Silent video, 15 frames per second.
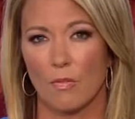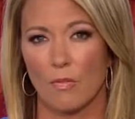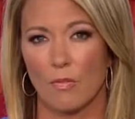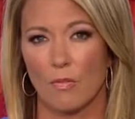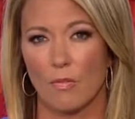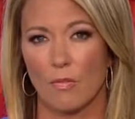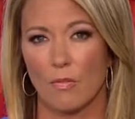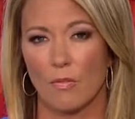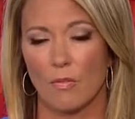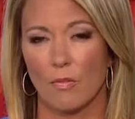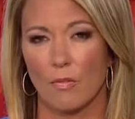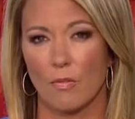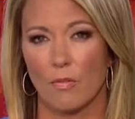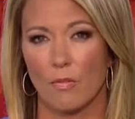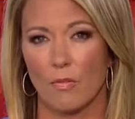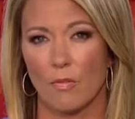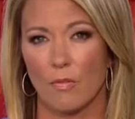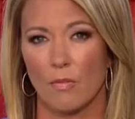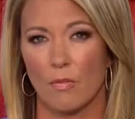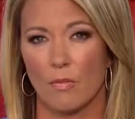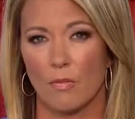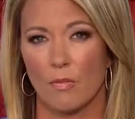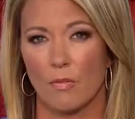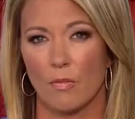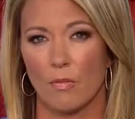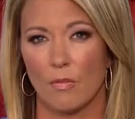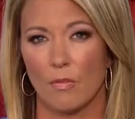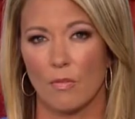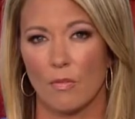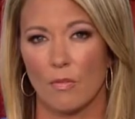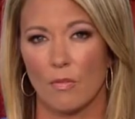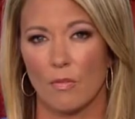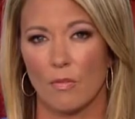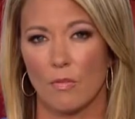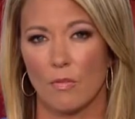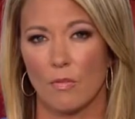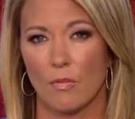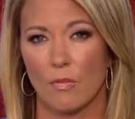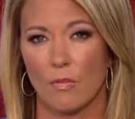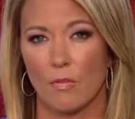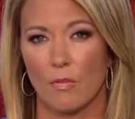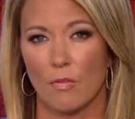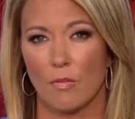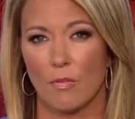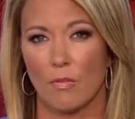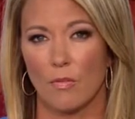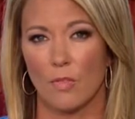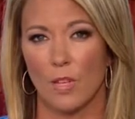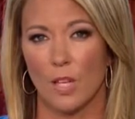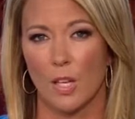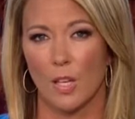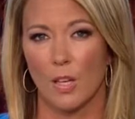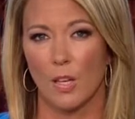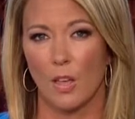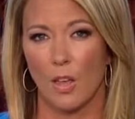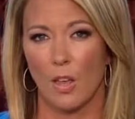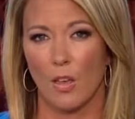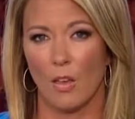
The person shown says nothing.